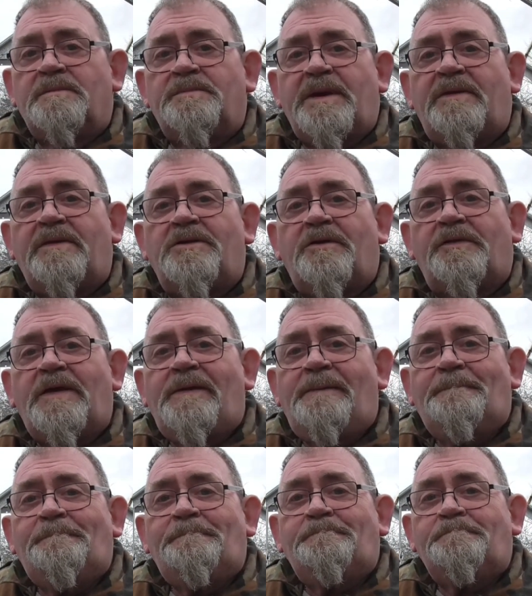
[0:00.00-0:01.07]
Better than nothing.
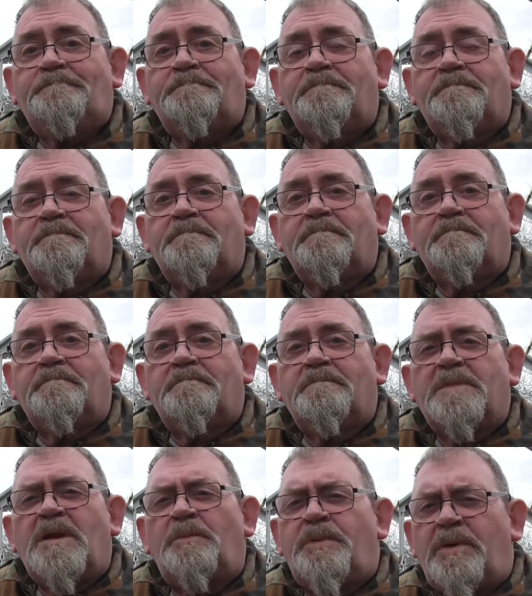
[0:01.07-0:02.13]

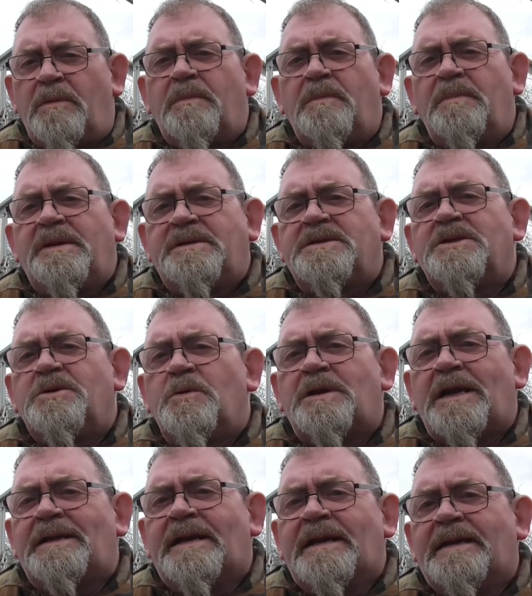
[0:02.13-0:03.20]
They'll probably do
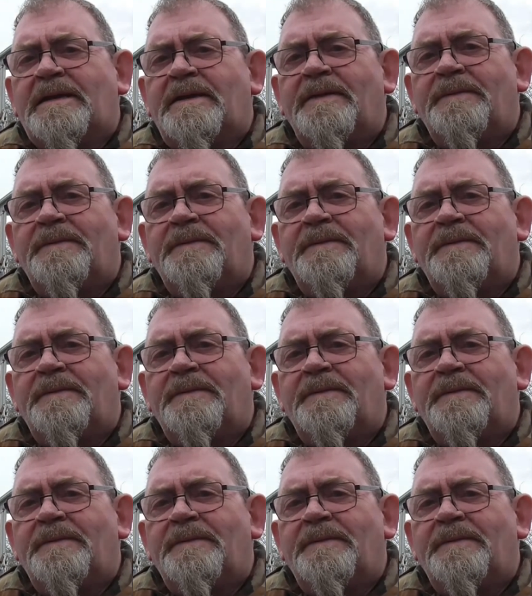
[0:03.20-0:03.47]
what I need.